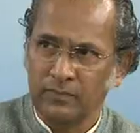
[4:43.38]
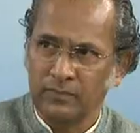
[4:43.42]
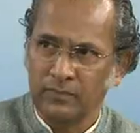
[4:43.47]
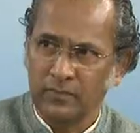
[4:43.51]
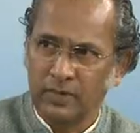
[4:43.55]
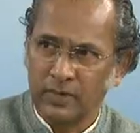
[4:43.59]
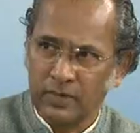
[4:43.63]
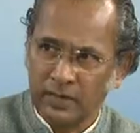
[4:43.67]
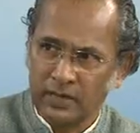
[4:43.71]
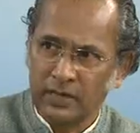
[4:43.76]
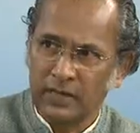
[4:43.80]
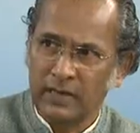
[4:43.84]

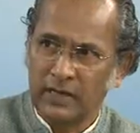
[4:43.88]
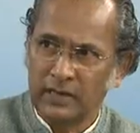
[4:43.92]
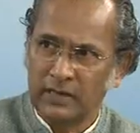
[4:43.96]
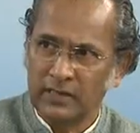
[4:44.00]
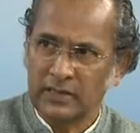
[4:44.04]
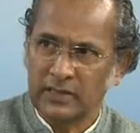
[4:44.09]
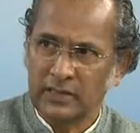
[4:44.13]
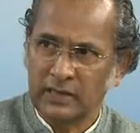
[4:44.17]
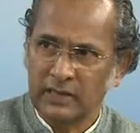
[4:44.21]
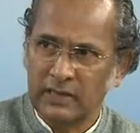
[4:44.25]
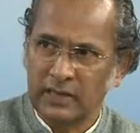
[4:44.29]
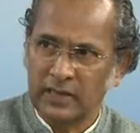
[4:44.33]
Learning is
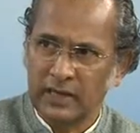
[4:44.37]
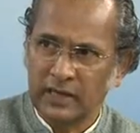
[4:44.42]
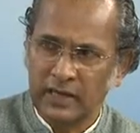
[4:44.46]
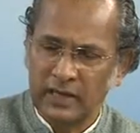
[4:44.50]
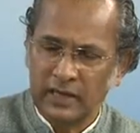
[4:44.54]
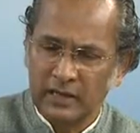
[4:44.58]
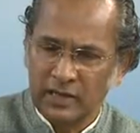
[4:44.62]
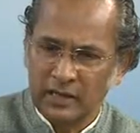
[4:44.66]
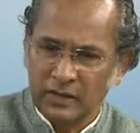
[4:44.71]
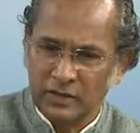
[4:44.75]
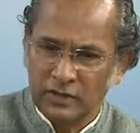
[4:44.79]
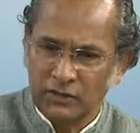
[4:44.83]
the thing
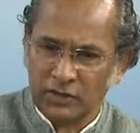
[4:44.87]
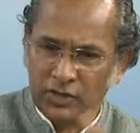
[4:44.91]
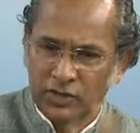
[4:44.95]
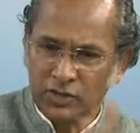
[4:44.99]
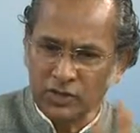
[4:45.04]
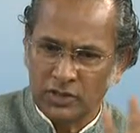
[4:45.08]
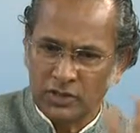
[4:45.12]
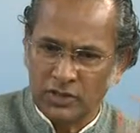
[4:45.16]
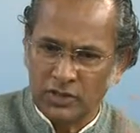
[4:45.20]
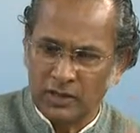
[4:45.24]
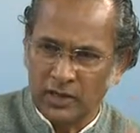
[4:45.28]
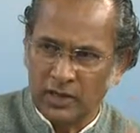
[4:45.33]
which
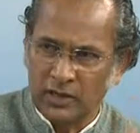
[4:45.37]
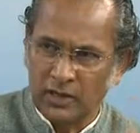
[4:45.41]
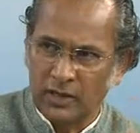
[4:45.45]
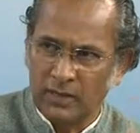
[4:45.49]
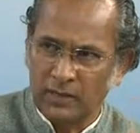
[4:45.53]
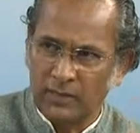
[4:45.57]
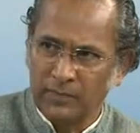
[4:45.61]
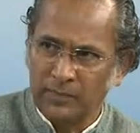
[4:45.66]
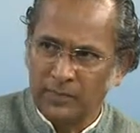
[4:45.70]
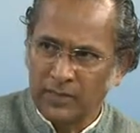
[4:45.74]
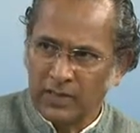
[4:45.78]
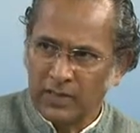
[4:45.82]

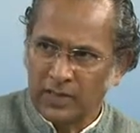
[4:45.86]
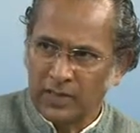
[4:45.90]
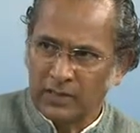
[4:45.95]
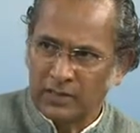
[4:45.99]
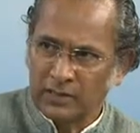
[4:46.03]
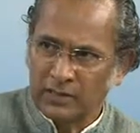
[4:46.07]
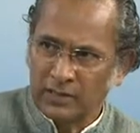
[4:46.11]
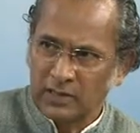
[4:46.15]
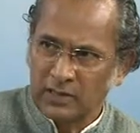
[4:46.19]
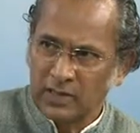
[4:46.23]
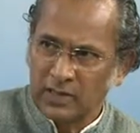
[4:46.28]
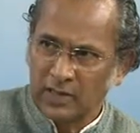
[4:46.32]

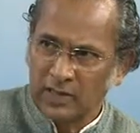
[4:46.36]
is